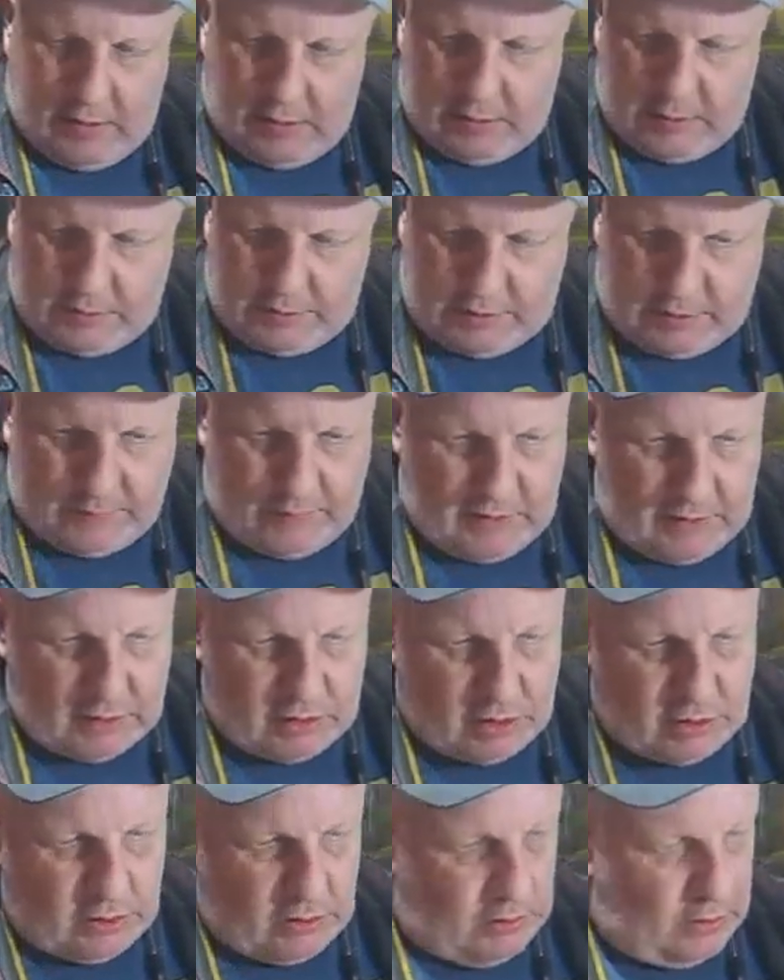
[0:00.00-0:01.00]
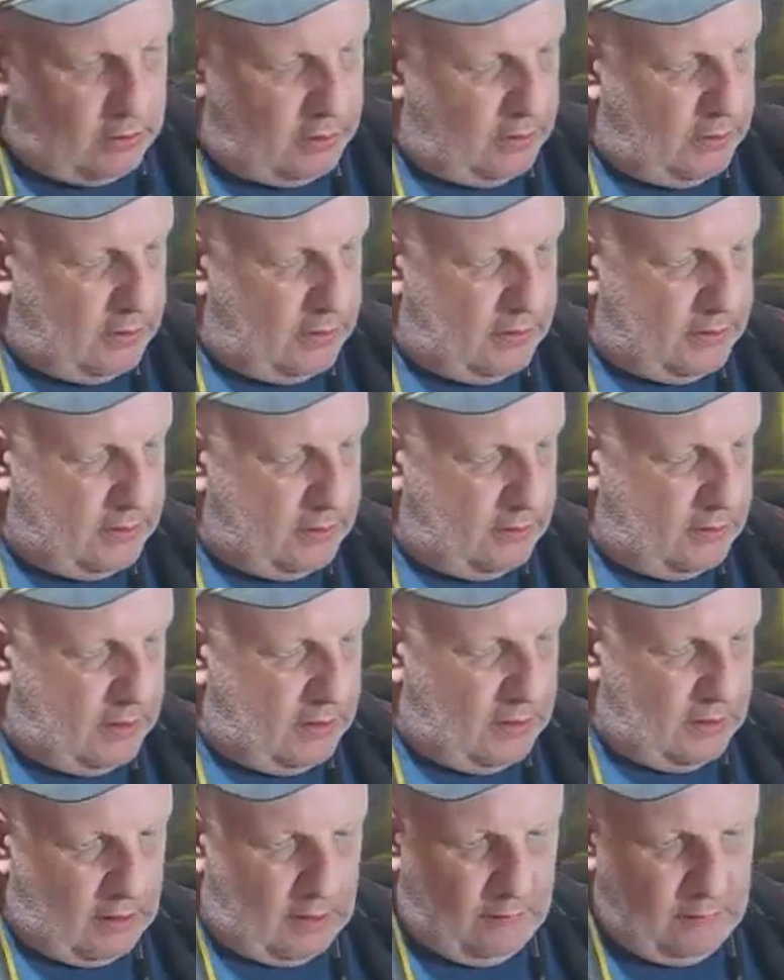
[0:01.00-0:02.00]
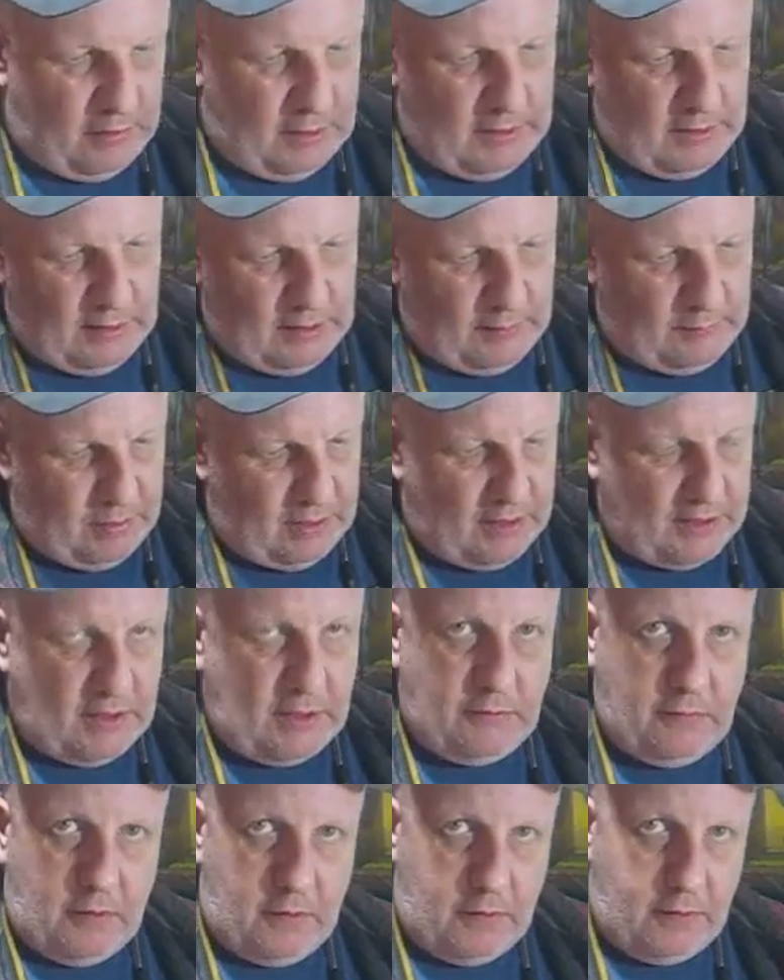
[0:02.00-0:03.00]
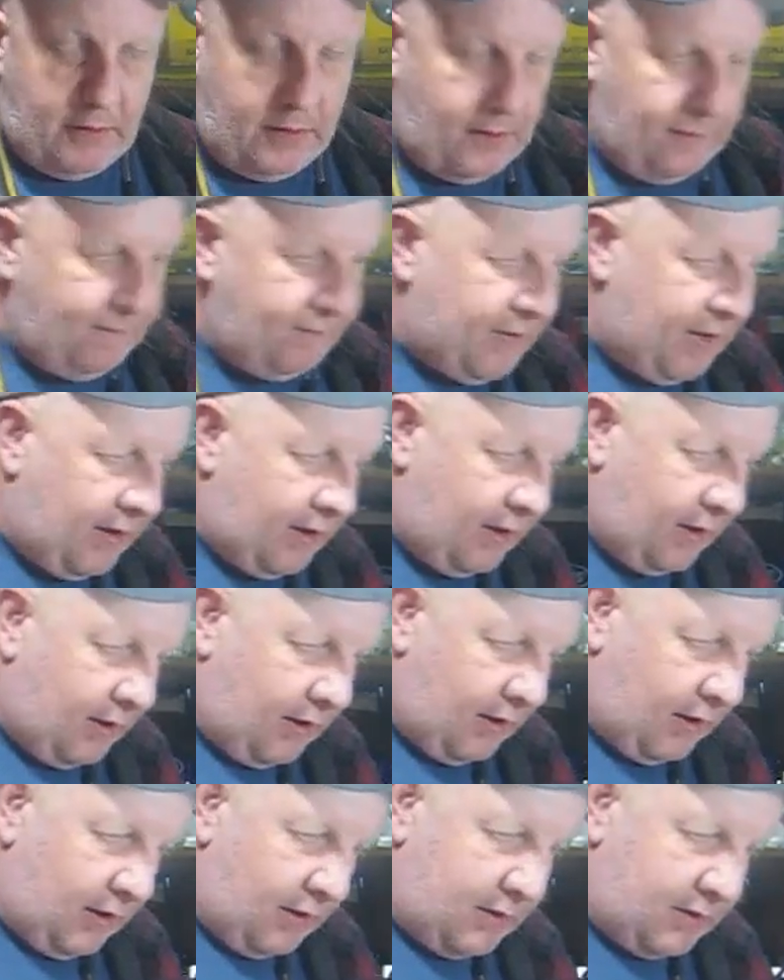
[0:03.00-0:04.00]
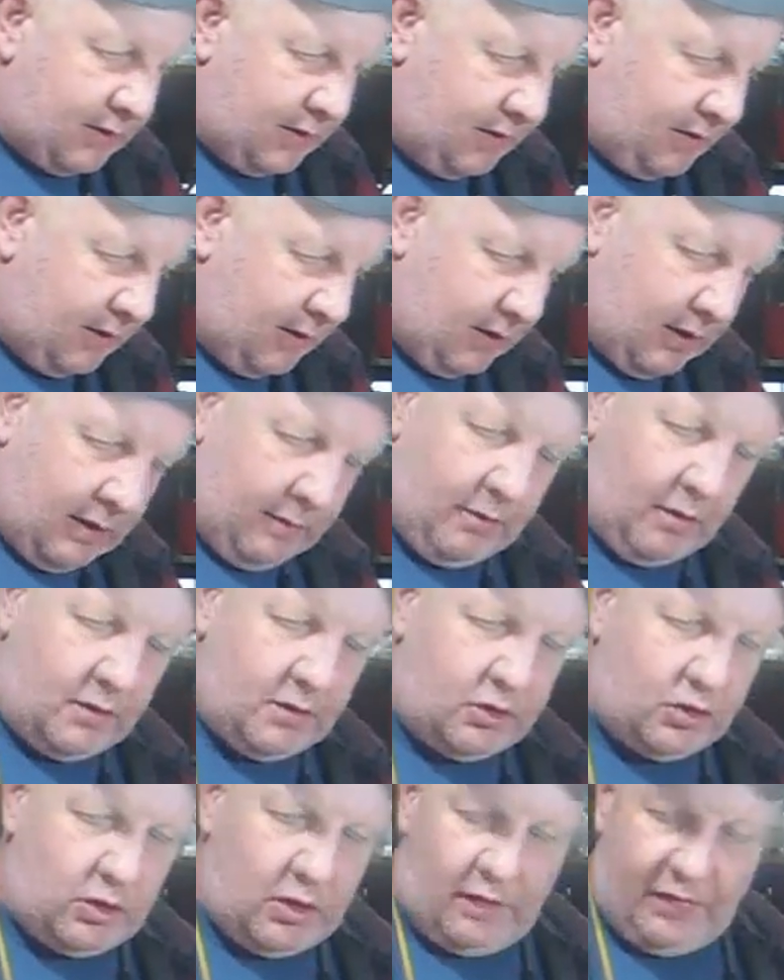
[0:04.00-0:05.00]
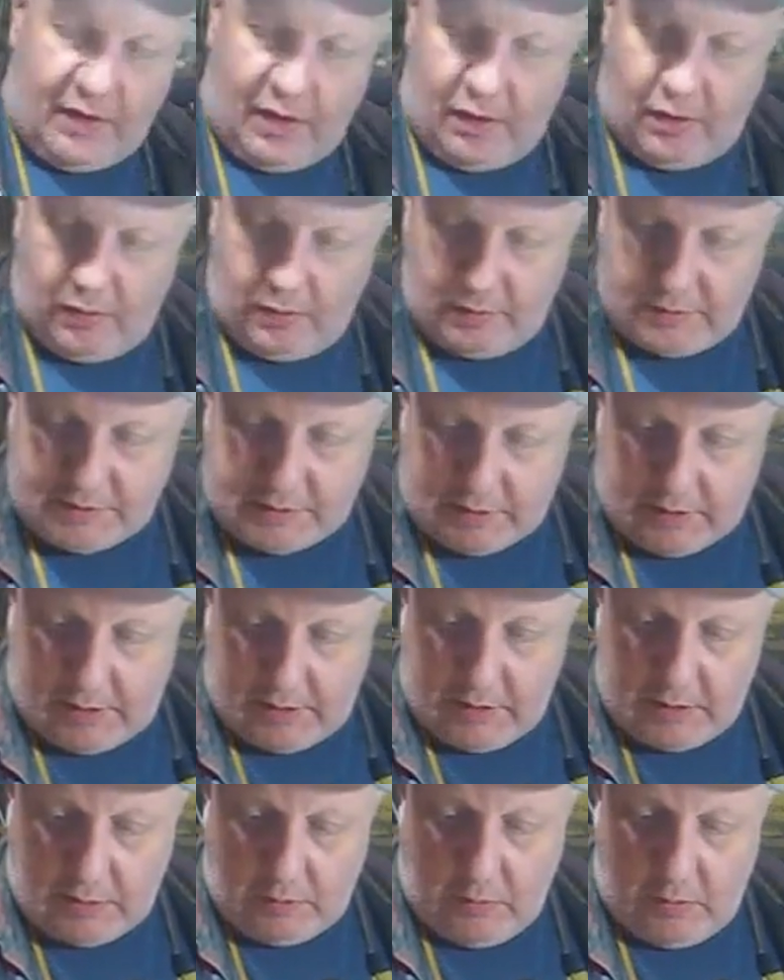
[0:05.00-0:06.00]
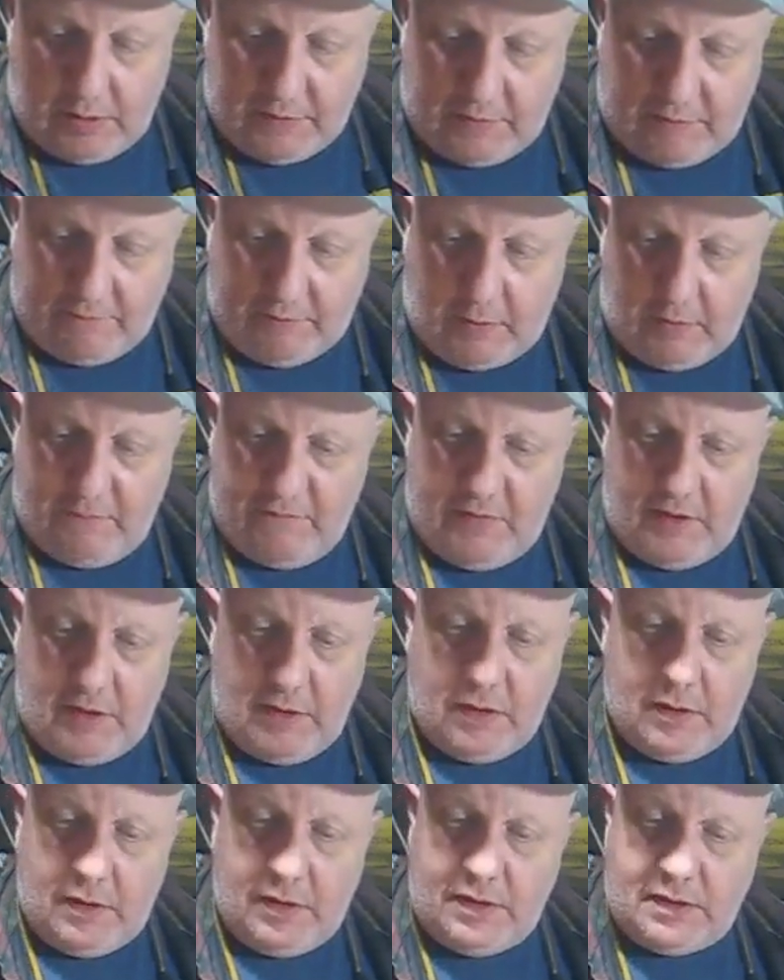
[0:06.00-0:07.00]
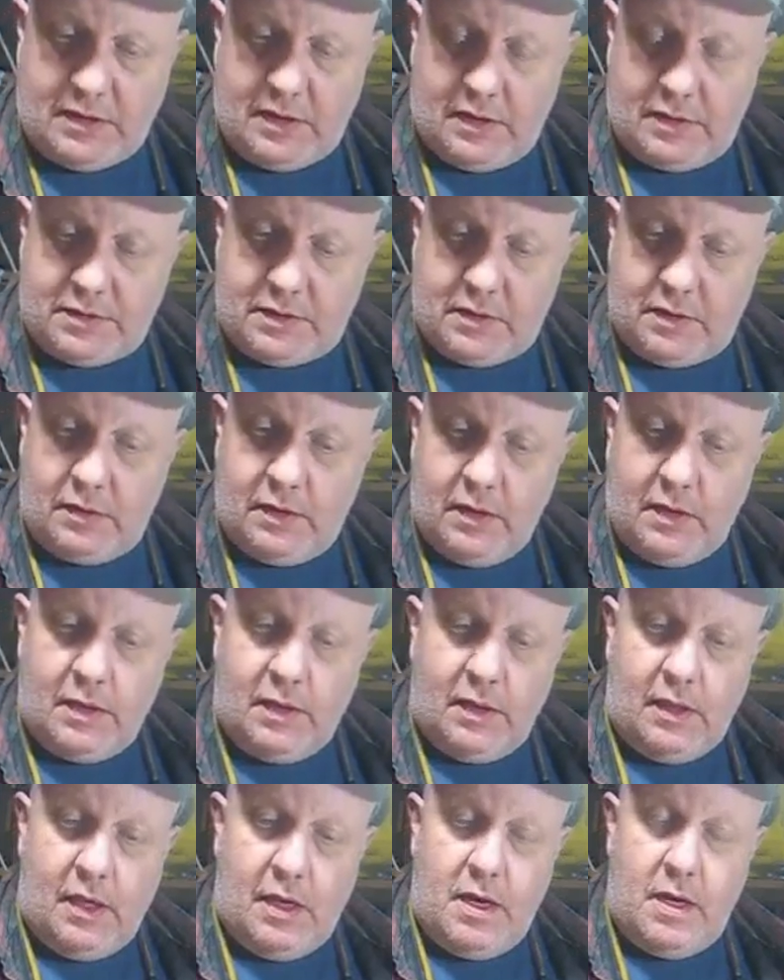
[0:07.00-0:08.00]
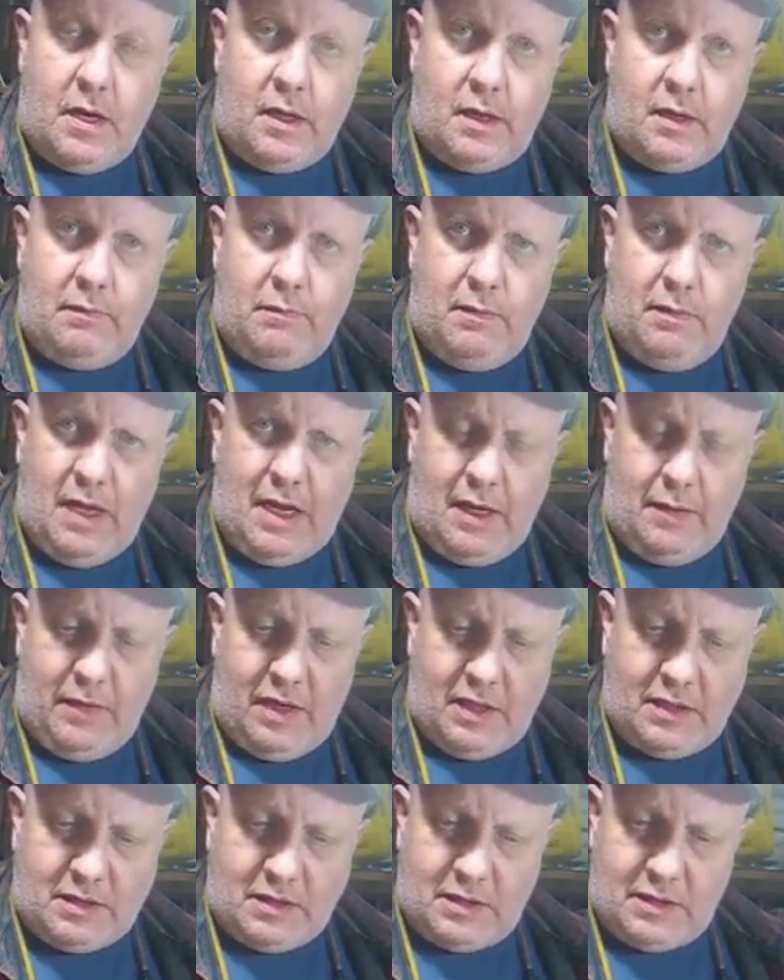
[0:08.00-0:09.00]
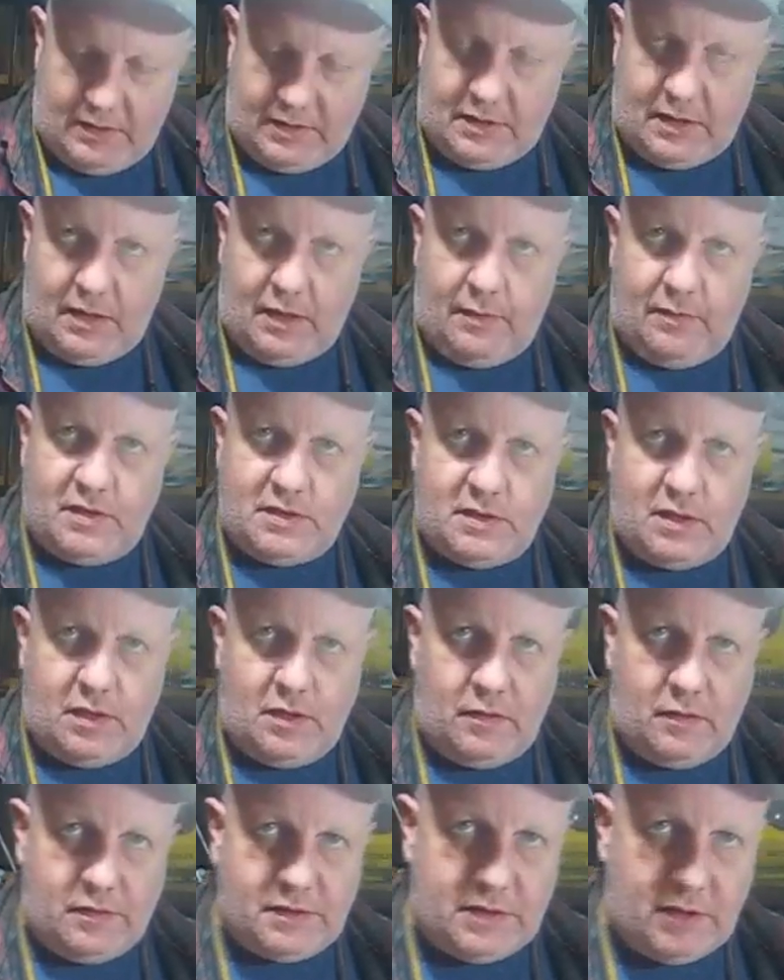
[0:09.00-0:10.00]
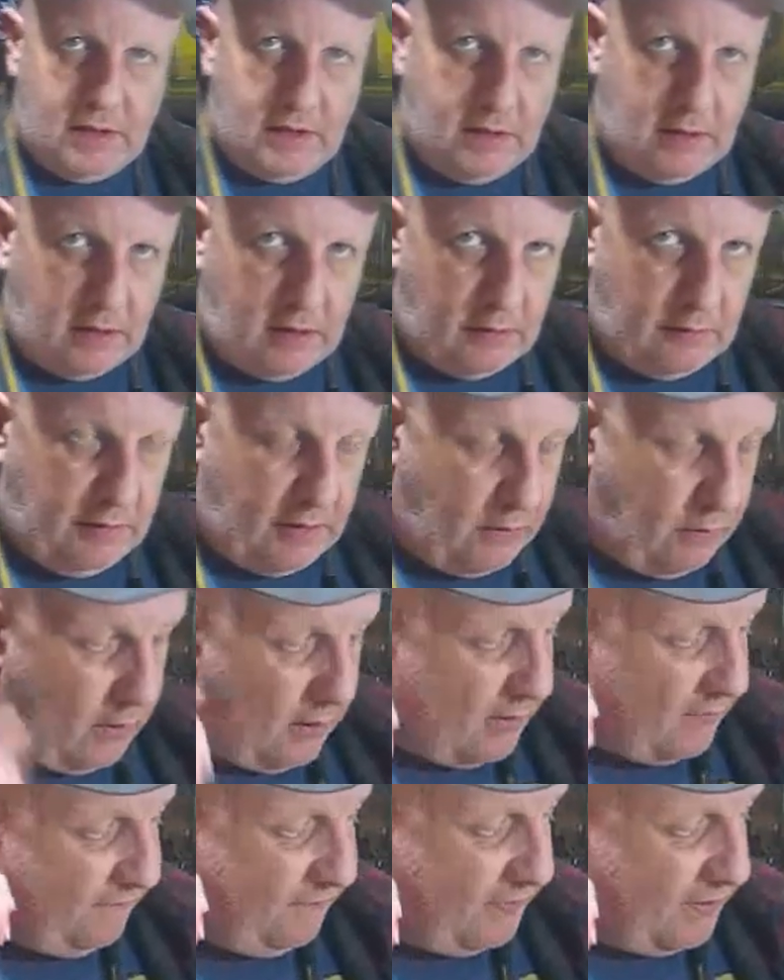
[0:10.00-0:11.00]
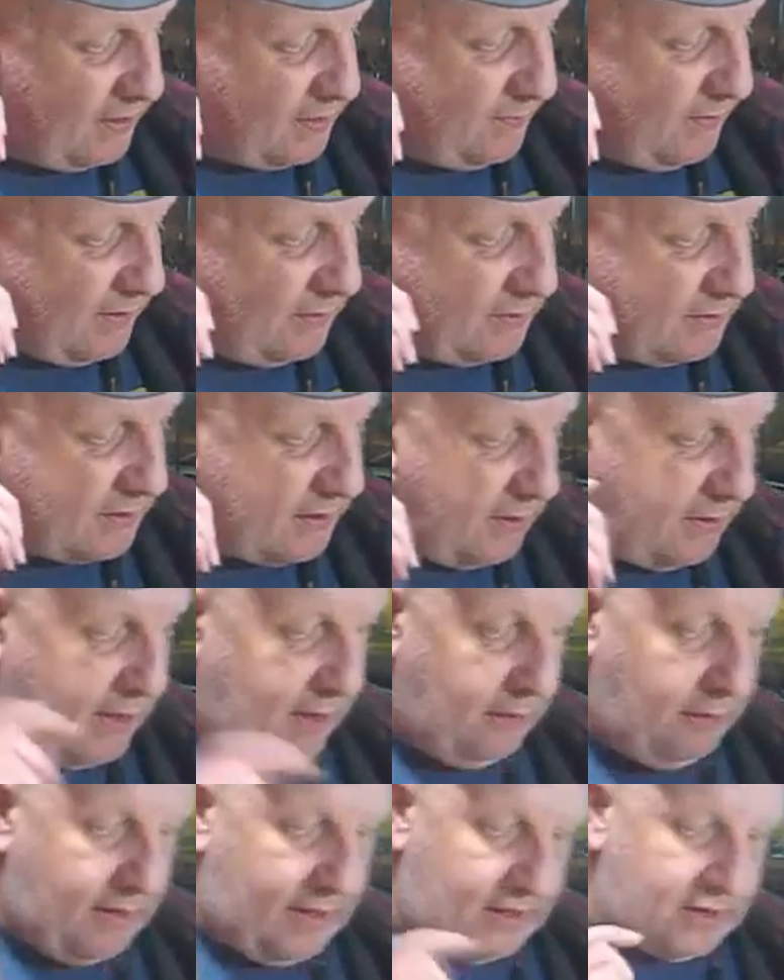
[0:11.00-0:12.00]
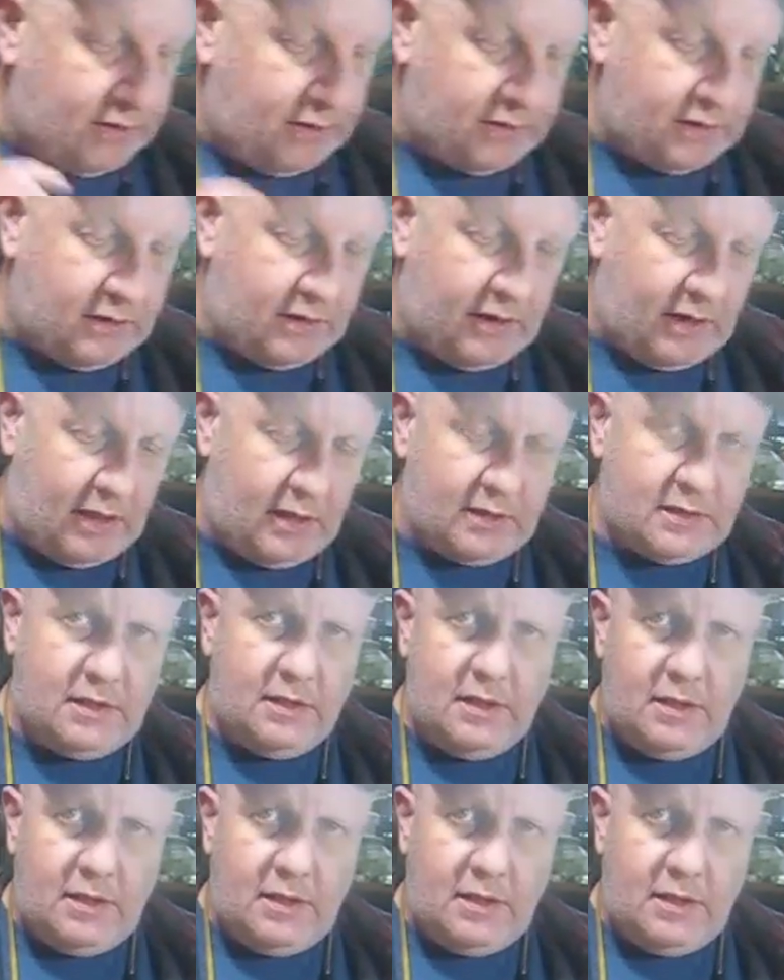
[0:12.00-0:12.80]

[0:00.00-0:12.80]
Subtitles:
just to make sure I don't get it completely bloody wrong, and then I'm going to drill the holes, and quite conveniently it tells you 9mm diameter holes are required for these mounts. So I'll get onto that